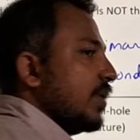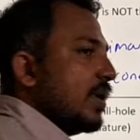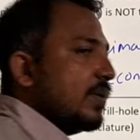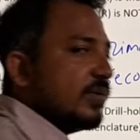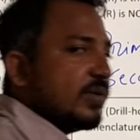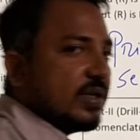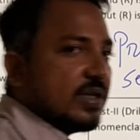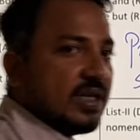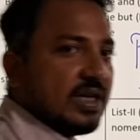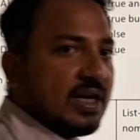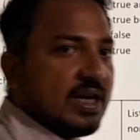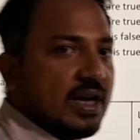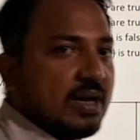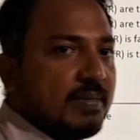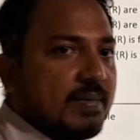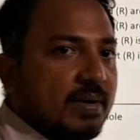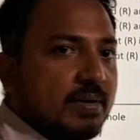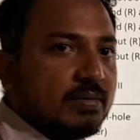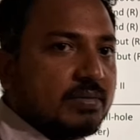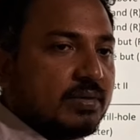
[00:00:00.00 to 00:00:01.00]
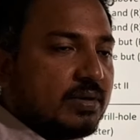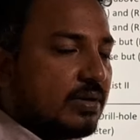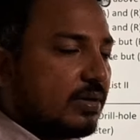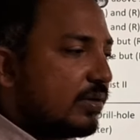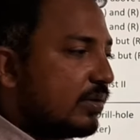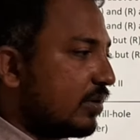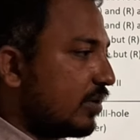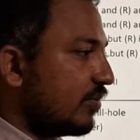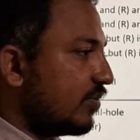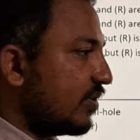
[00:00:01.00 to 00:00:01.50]
have studied about
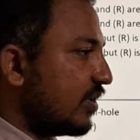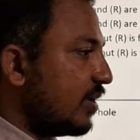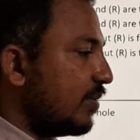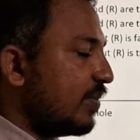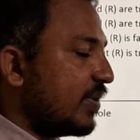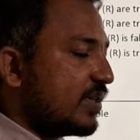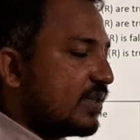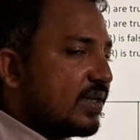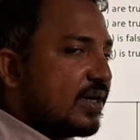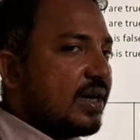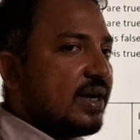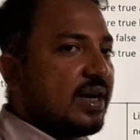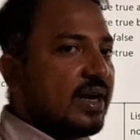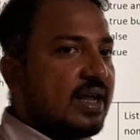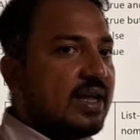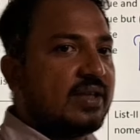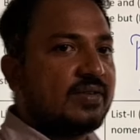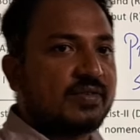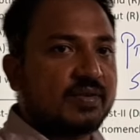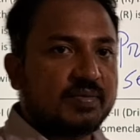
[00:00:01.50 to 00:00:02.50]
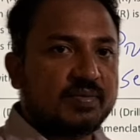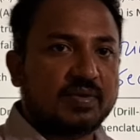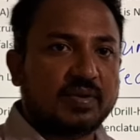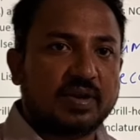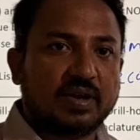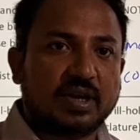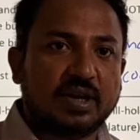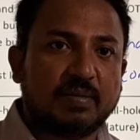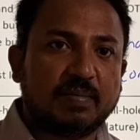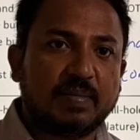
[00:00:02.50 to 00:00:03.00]
the different percentage of
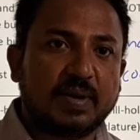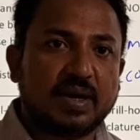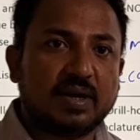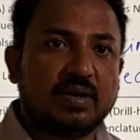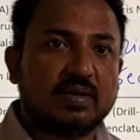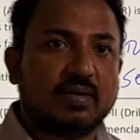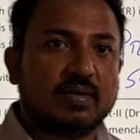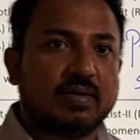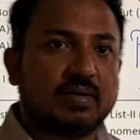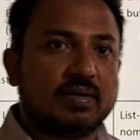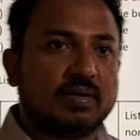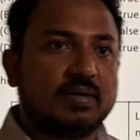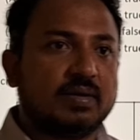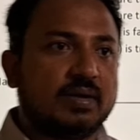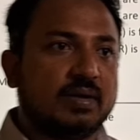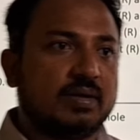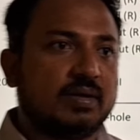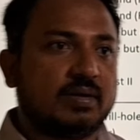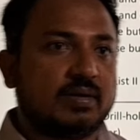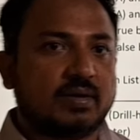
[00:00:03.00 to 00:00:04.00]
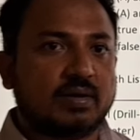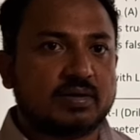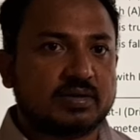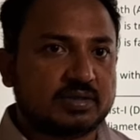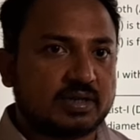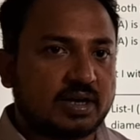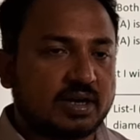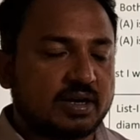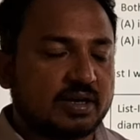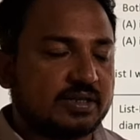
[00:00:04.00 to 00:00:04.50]
element or in the
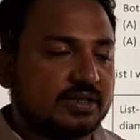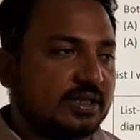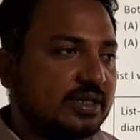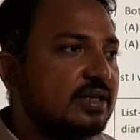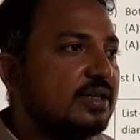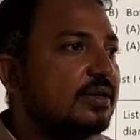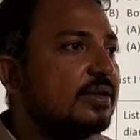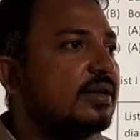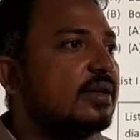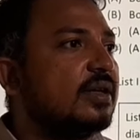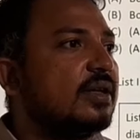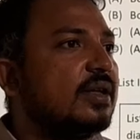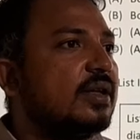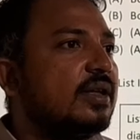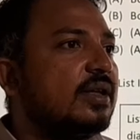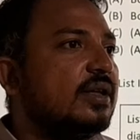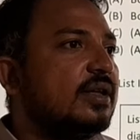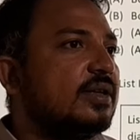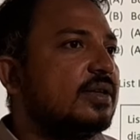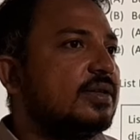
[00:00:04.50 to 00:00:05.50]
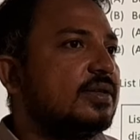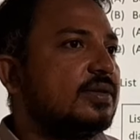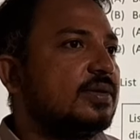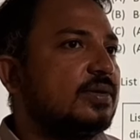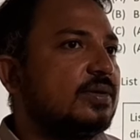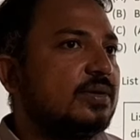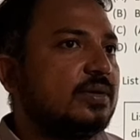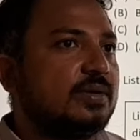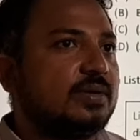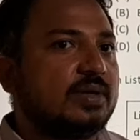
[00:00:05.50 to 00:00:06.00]
crustal region.
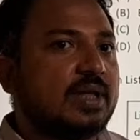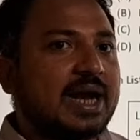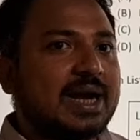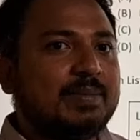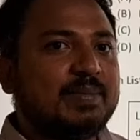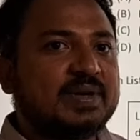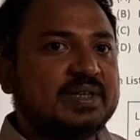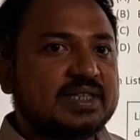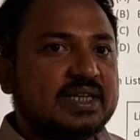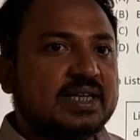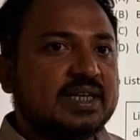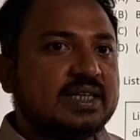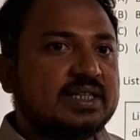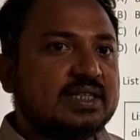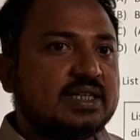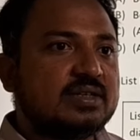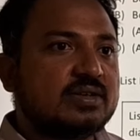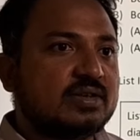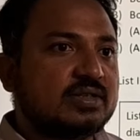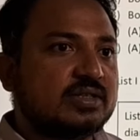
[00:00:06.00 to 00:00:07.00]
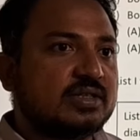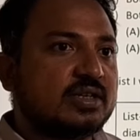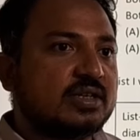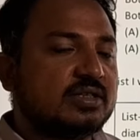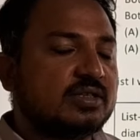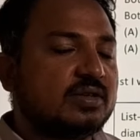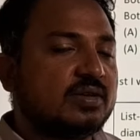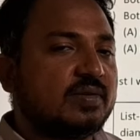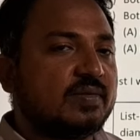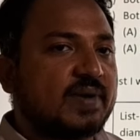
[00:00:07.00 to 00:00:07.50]
So that percentage is considered
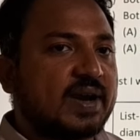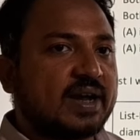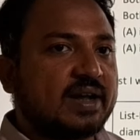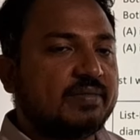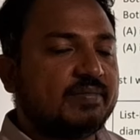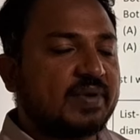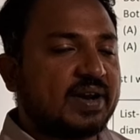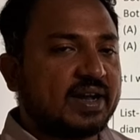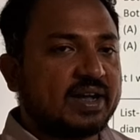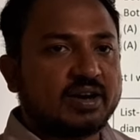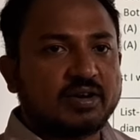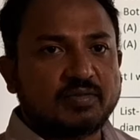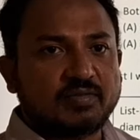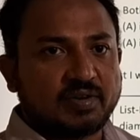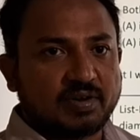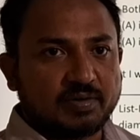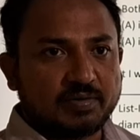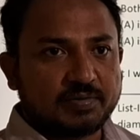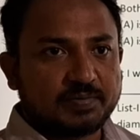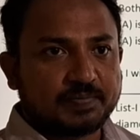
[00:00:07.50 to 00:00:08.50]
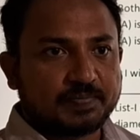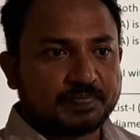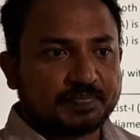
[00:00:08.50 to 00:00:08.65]
as a background value.